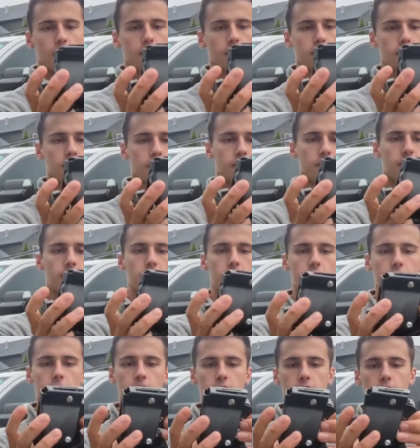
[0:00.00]
have
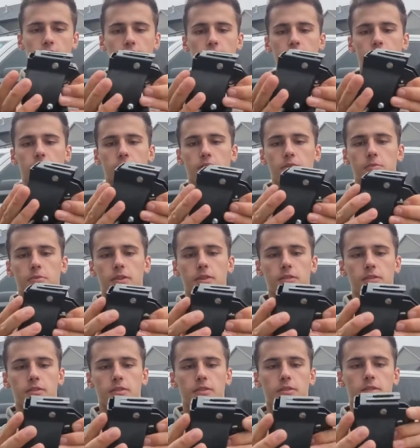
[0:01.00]
this
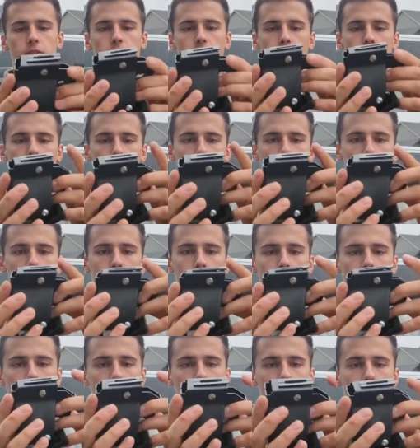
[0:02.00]
piece
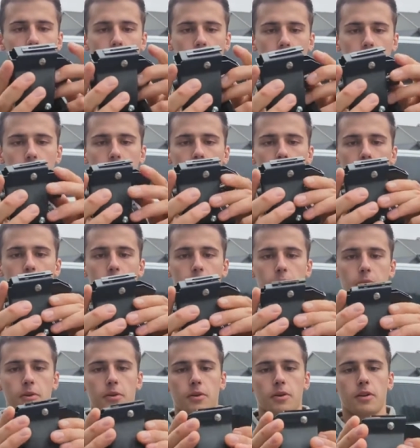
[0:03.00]
all the way
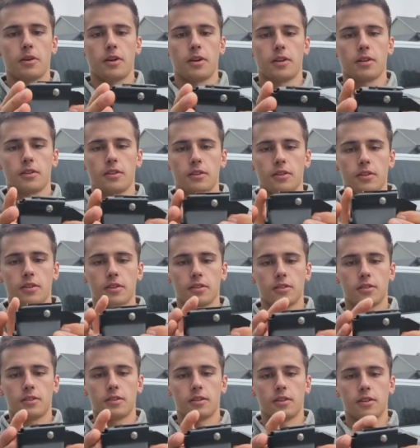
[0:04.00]
up, and you
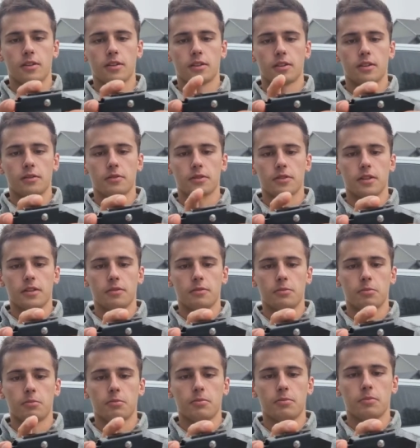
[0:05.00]
can see it lifts up
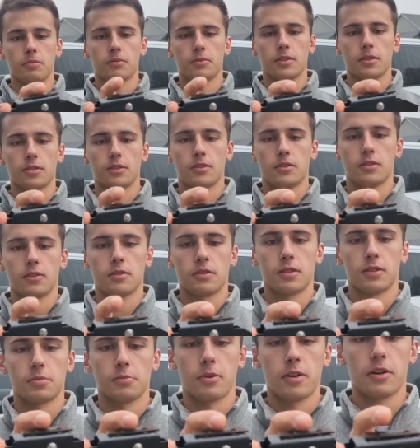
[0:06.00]
this